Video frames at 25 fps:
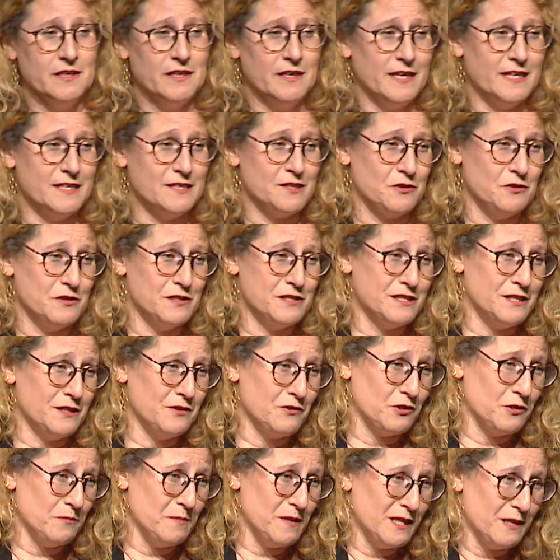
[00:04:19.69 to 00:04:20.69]
It's
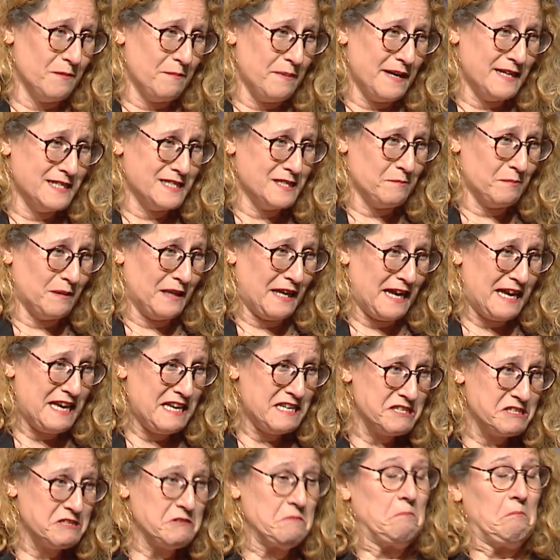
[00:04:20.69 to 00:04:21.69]
considered to be the best
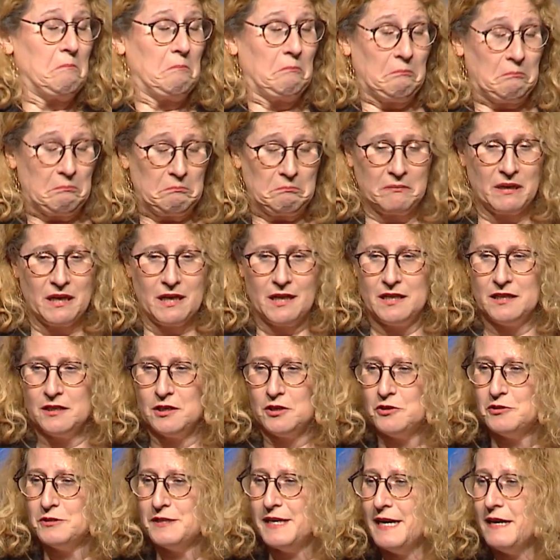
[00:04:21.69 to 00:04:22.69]
place. I'll
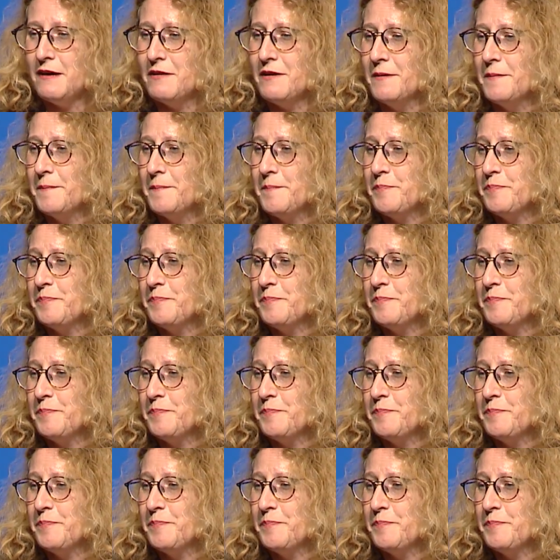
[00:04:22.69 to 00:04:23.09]
go there.